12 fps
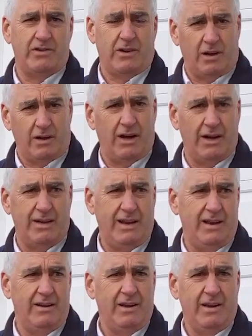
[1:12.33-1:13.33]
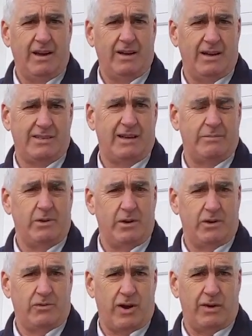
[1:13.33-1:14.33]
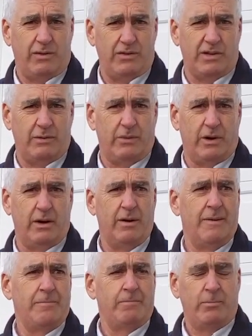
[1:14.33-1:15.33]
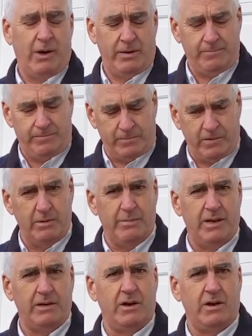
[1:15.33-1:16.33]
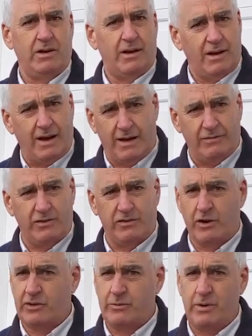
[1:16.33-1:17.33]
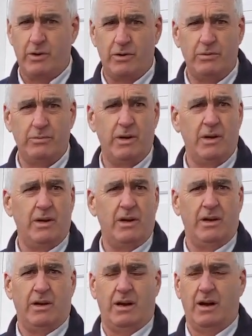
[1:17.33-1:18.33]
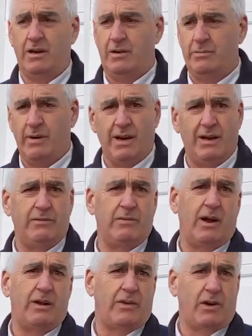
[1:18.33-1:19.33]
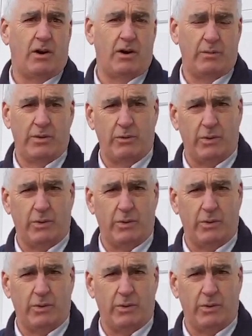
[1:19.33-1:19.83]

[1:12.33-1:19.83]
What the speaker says: is all I need unless I'm going to travel somewhere. But you may not have a charger at home. You might not have a car with